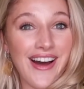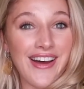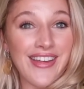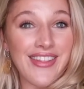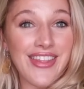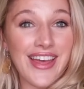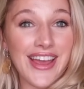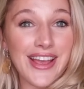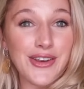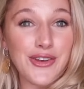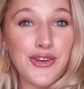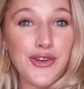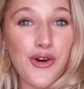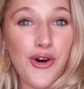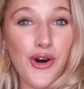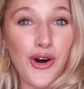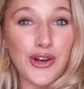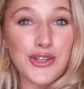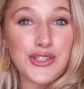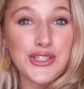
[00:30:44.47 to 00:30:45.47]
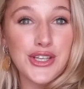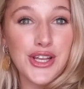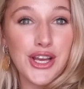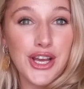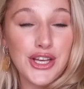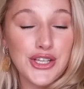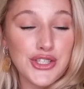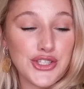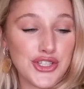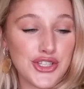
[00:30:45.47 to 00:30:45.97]
Are they not
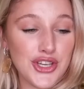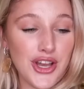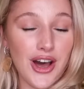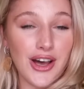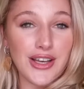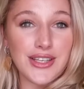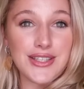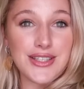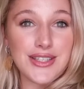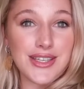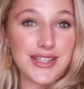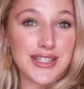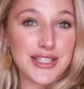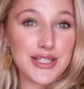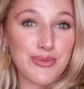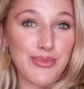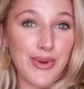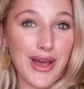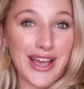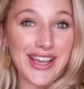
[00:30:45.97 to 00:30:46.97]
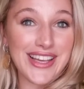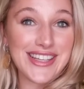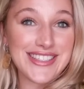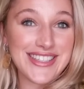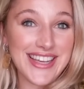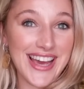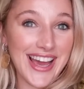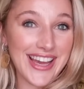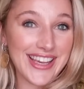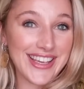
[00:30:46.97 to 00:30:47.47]
just
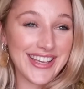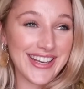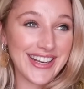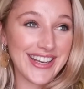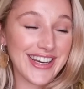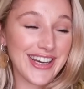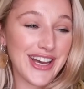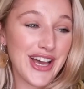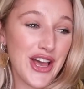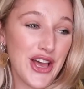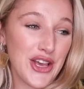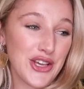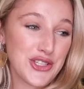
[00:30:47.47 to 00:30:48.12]
spectacular?